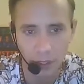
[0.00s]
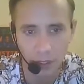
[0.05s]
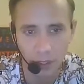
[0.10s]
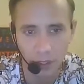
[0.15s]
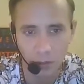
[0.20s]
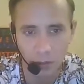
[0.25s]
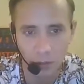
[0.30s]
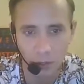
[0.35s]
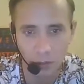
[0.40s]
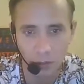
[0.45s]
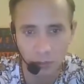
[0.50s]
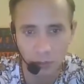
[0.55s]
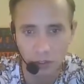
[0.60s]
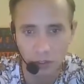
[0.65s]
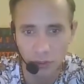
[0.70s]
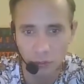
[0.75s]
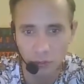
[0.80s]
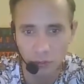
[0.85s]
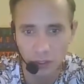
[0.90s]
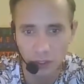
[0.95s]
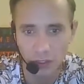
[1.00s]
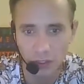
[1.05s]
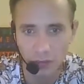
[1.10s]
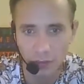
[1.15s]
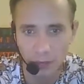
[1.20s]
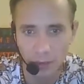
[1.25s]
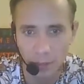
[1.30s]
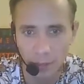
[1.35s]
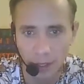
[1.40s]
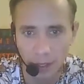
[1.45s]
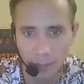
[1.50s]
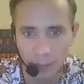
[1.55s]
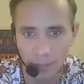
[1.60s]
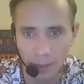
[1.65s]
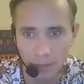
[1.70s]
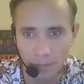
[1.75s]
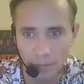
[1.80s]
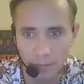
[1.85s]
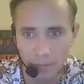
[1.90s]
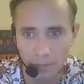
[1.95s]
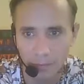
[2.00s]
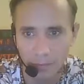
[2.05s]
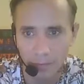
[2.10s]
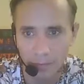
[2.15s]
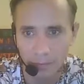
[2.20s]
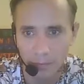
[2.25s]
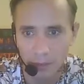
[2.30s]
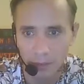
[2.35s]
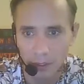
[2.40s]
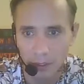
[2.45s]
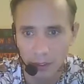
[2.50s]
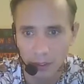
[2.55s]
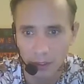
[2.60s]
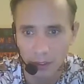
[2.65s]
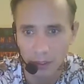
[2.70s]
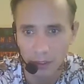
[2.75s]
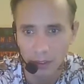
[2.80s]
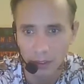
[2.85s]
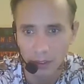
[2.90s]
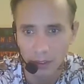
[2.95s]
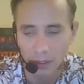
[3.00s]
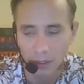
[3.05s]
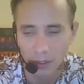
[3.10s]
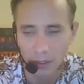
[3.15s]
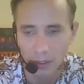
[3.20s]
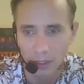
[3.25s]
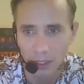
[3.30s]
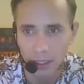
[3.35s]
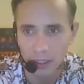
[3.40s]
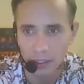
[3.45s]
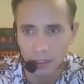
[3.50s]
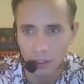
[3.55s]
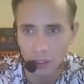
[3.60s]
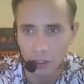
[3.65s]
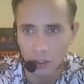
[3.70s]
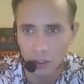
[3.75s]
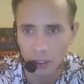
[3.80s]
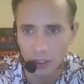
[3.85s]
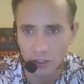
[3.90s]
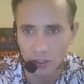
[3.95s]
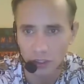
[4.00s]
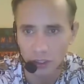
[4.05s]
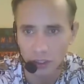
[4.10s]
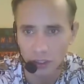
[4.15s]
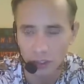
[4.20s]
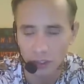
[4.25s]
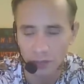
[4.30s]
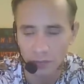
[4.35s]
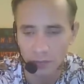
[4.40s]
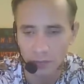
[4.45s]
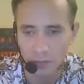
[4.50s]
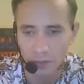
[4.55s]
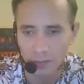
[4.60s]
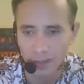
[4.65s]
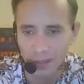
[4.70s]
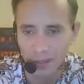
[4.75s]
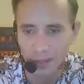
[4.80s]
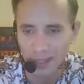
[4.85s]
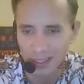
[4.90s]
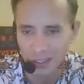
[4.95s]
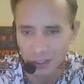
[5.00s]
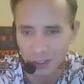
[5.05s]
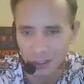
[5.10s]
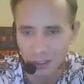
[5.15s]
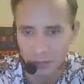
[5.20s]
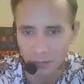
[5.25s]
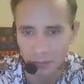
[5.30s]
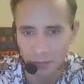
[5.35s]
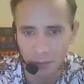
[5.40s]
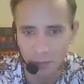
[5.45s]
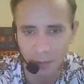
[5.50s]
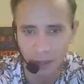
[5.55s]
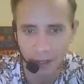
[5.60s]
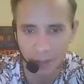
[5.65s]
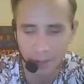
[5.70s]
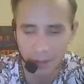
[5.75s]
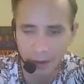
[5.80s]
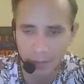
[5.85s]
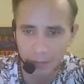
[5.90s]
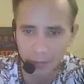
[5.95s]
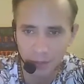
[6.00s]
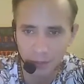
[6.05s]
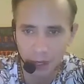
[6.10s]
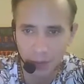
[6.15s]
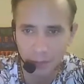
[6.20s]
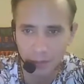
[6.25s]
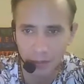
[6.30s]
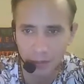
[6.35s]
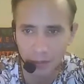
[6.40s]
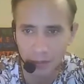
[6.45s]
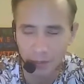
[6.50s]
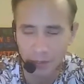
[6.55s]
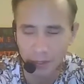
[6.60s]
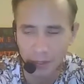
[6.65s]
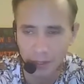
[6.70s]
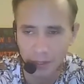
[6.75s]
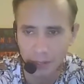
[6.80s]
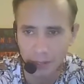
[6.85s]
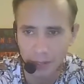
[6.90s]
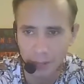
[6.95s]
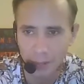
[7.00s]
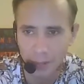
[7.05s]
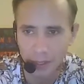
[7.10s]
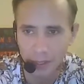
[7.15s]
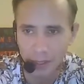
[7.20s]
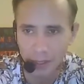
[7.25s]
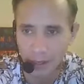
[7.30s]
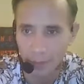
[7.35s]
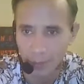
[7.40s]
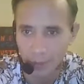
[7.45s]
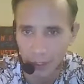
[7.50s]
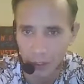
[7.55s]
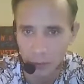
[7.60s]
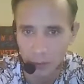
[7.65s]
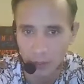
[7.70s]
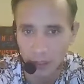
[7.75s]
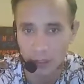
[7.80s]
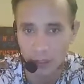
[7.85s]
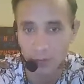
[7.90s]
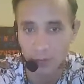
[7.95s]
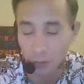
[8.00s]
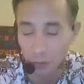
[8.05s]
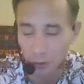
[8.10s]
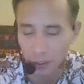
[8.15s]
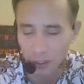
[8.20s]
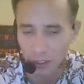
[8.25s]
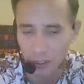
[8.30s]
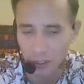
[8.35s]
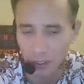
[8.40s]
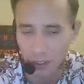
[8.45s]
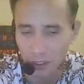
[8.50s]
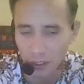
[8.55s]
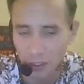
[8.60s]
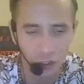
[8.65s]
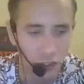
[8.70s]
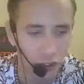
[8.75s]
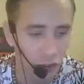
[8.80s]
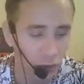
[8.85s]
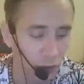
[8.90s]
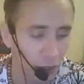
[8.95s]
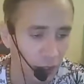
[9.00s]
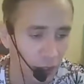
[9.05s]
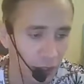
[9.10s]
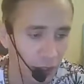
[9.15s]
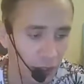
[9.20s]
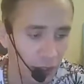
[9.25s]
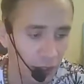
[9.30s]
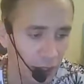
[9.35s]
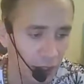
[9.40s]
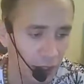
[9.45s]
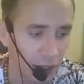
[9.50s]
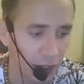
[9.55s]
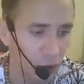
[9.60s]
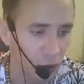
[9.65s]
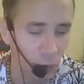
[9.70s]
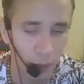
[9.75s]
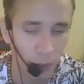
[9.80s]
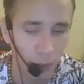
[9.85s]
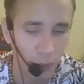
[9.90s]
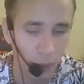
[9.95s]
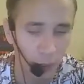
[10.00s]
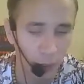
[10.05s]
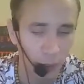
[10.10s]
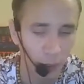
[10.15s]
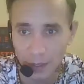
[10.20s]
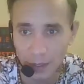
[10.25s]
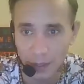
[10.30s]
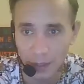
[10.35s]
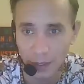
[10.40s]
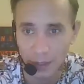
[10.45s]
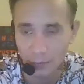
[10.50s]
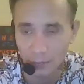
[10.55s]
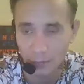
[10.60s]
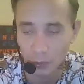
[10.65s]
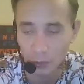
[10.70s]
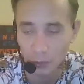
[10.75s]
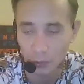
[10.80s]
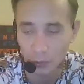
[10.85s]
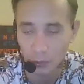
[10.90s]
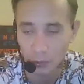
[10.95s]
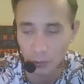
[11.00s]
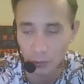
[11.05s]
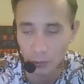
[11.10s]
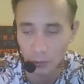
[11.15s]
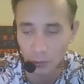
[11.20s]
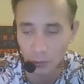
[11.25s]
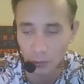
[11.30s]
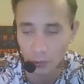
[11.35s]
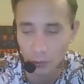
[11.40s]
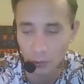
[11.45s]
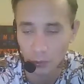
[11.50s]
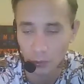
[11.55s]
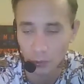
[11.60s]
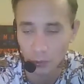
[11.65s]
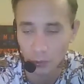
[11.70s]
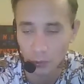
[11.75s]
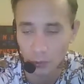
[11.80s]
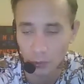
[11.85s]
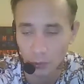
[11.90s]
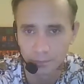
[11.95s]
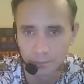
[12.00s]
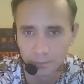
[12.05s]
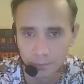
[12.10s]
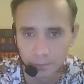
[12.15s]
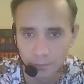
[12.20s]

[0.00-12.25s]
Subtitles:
as well, still £65 a month. Yeah, you're looking at 60. It's about £63 a month. You don't really want to be paying that much. But if you're in that situation to be able to afford it, why not?